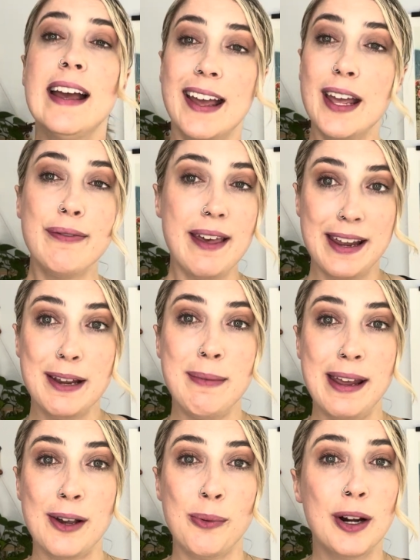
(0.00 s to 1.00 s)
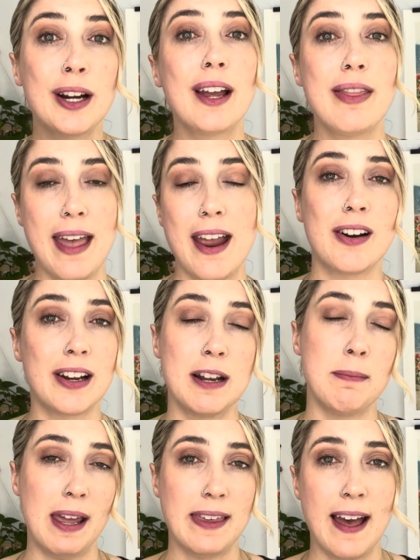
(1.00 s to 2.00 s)
If they can make it work, they are going to
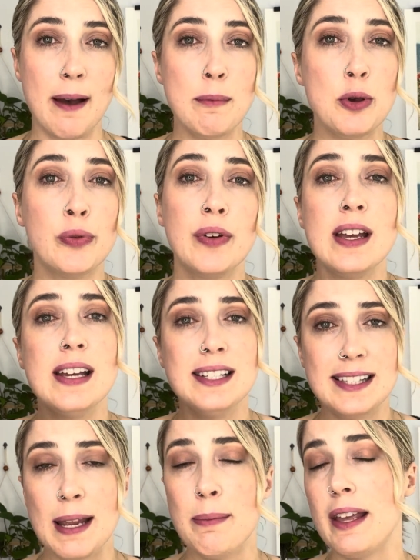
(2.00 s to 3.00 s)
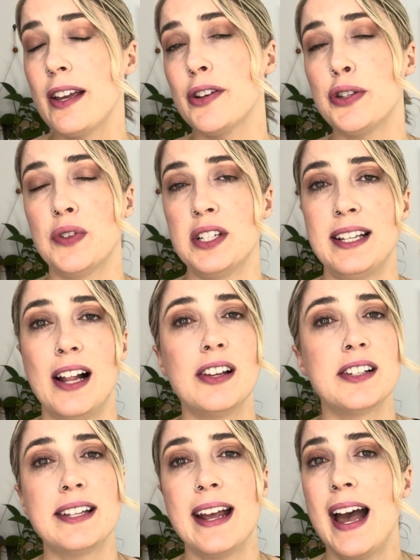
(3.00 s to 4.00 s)
make that move. Same thing goes for
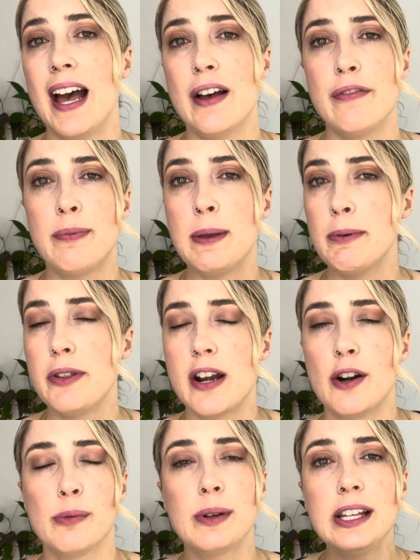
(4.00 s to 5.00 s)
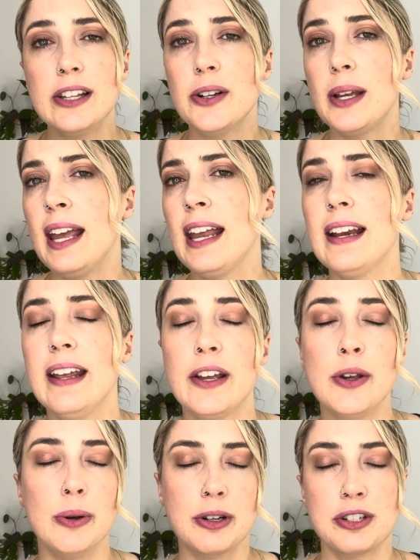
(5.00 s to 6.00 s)
sellers. I have people that are relocating
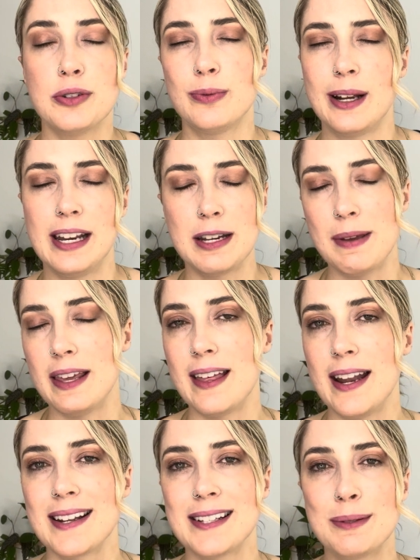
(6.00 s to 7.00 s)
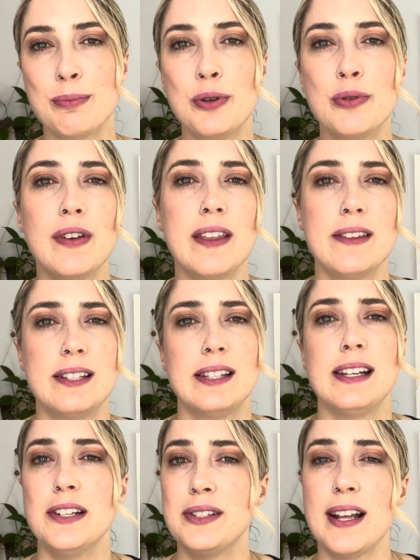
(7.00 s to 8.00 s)
who are just ready to make that next move. And this,
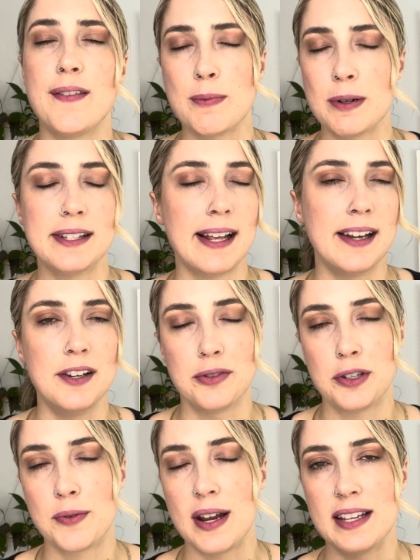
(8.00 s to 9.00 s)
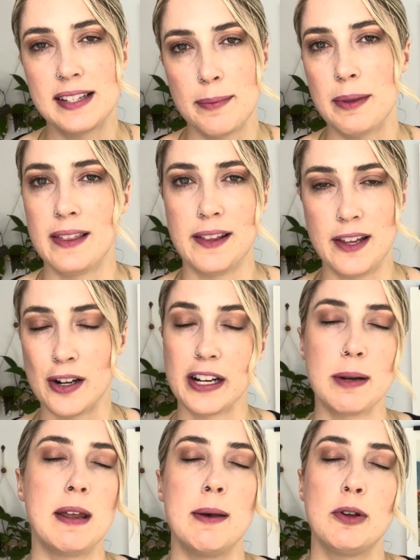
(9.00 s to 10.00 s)
7% interest rate is something that they're going
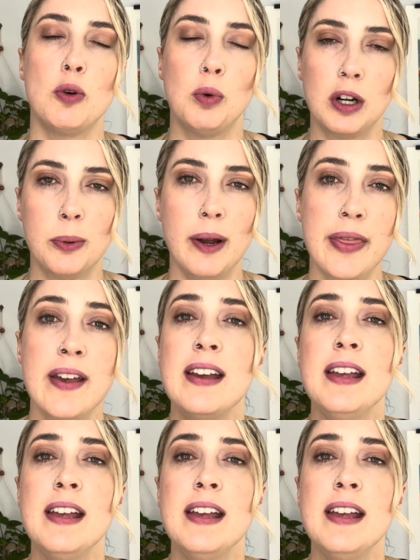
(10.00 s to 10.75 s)
to be able to work with.